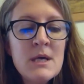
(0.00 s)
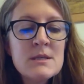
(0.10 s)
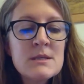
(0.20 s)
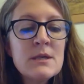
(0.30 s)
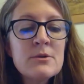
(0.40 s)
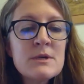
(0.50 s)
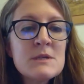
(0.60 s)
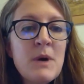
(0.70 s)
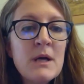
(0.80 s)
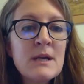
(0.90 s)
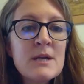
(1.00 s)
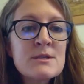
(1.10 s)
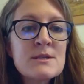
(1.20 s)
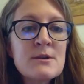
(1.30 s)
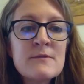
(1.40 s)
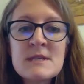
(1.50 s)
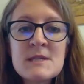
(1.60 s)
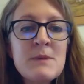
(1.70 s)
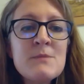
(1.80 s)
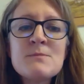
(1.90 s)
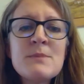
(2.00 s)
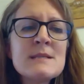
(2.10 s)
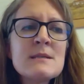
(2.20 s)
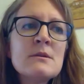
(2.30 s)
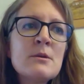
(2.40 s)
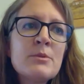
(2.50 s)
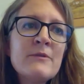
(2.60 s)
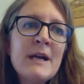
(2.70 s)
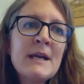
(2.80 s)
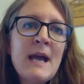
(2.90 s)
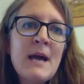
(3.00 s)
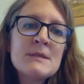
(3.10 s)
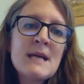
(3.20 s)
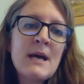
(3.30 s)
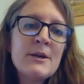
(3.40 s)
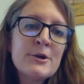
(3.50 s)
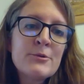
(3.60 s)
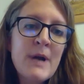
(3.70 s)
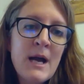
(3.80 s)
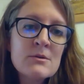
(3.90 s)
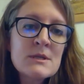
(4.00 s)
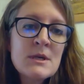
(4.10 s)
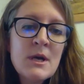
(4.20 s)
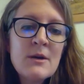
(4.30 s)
increase pollination services. Basically, you're providing habitat year-round